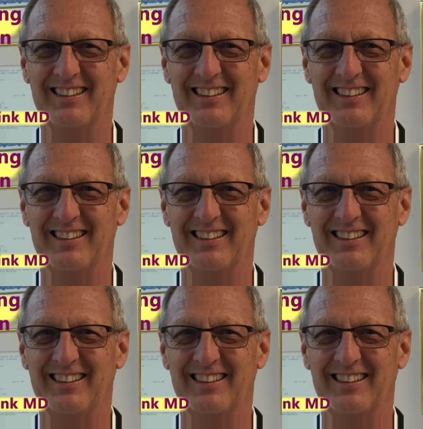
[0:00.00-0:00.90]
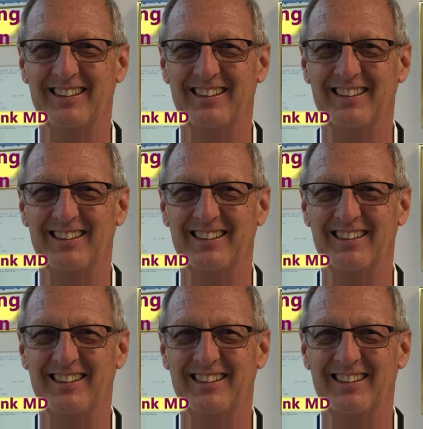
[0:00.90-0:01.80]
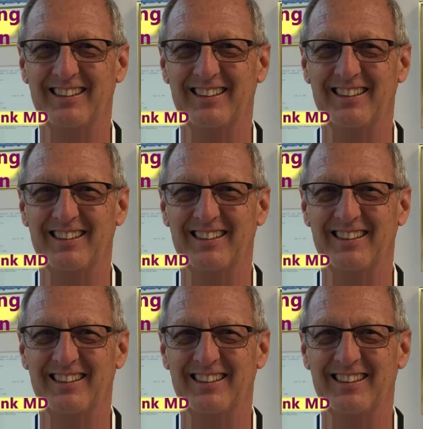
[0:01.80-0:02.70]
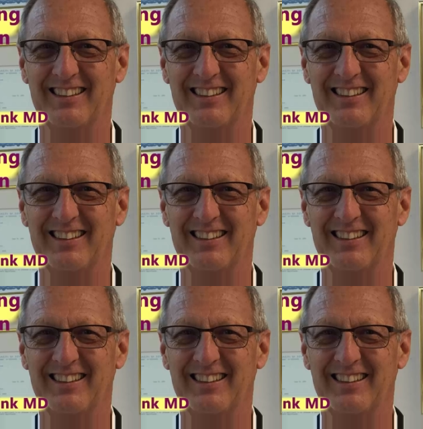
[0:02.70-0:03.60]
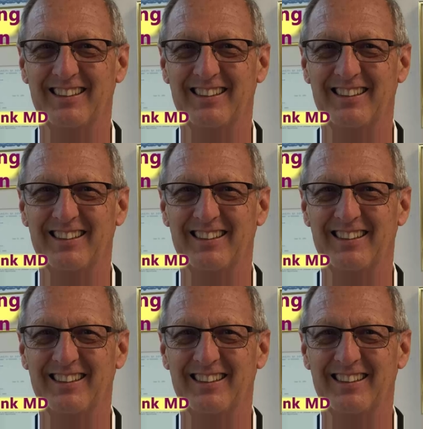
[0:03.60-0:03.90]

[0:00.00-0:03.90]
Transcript: The face doesn't move, so there is nothing to read.